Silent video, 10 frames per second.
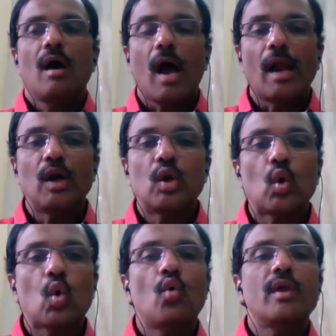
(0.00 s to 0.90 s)

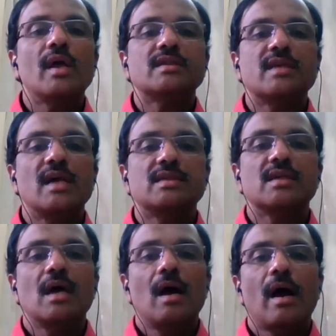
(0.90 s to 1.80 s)
androgonial cells
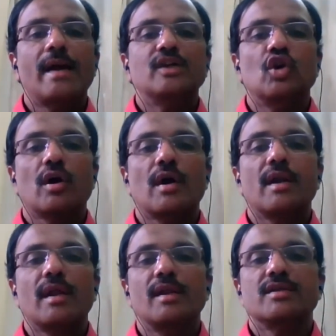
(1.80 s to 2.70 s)
and jocket
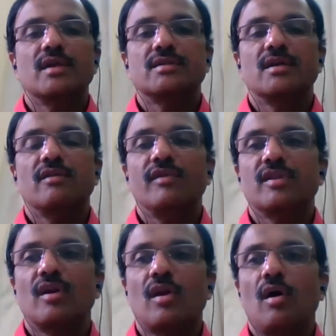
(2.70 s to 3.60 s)
initial cell with
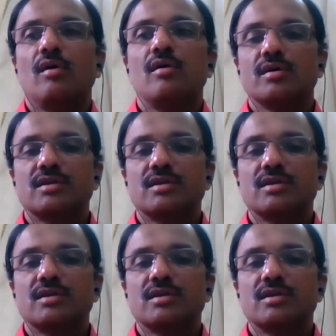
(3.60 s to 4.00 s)
long